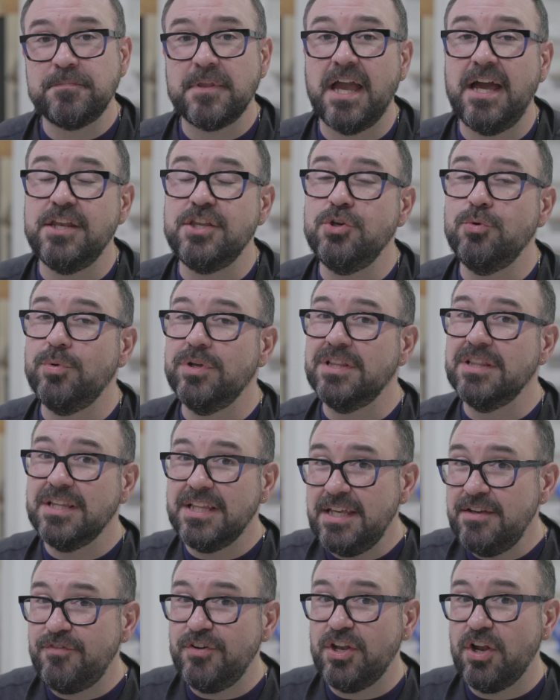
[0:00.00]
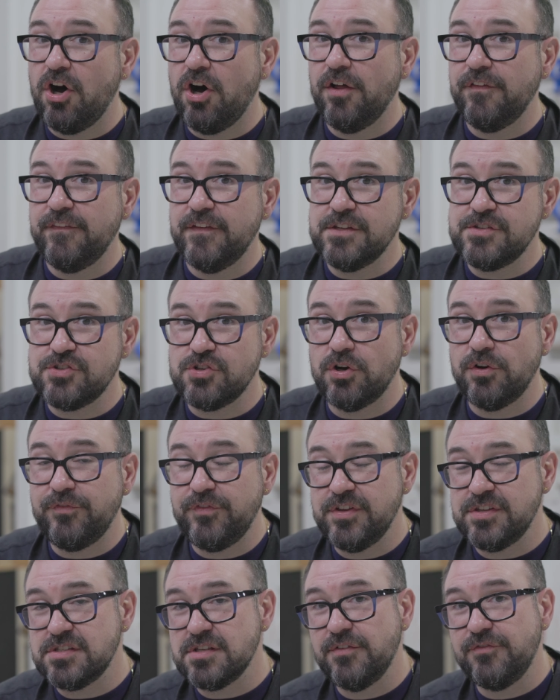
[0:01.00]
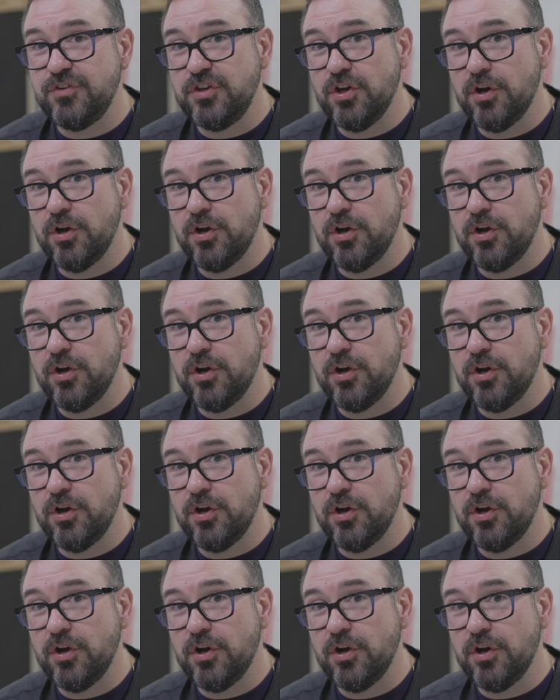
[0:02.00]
and you would leave it on the surface of